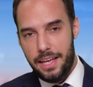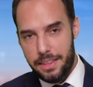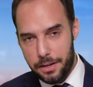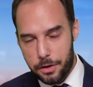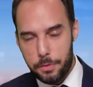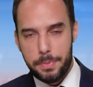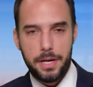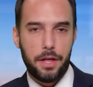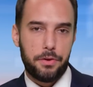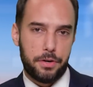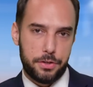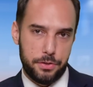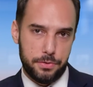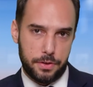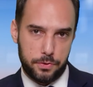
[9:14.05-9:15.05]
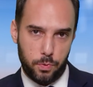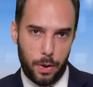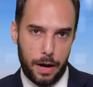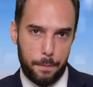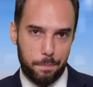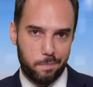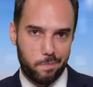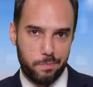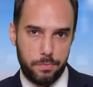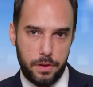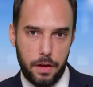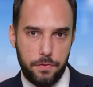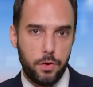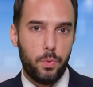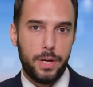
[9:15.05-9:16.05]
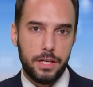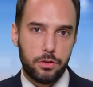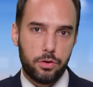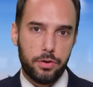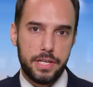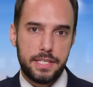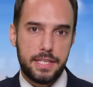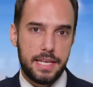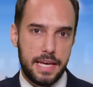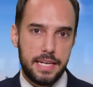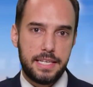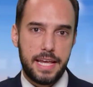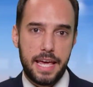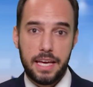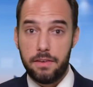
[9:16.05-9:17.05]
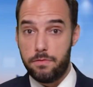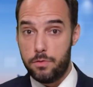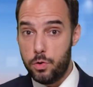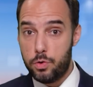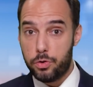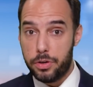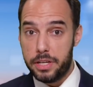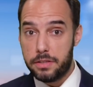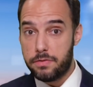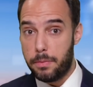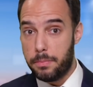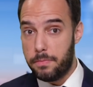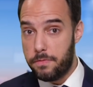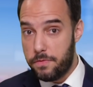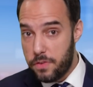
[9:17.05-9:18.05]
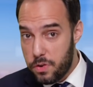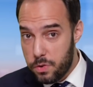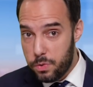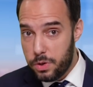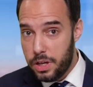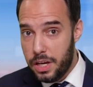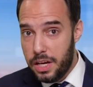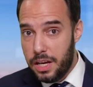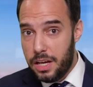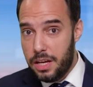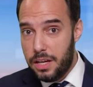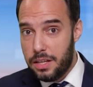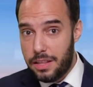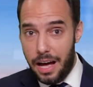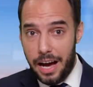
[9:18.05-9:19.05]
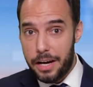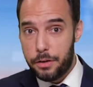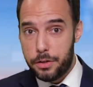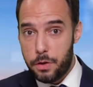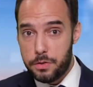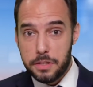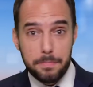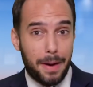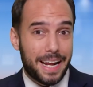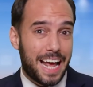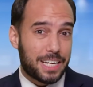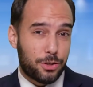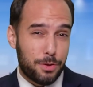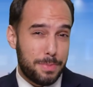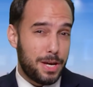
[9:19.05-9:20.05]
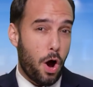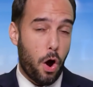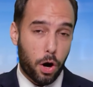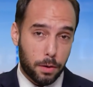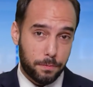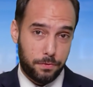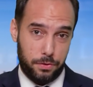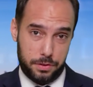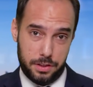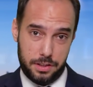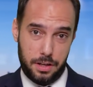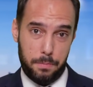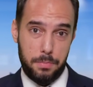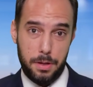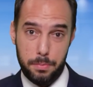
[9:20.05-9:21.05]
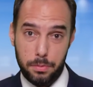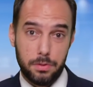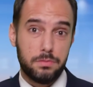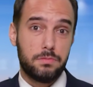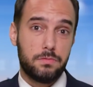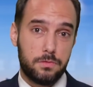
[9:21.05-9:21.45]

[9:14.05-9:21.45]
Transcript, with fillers: There could be other issues as well. If you increase the intake of nutrients from food, the higher doses might actually be harmful to some people.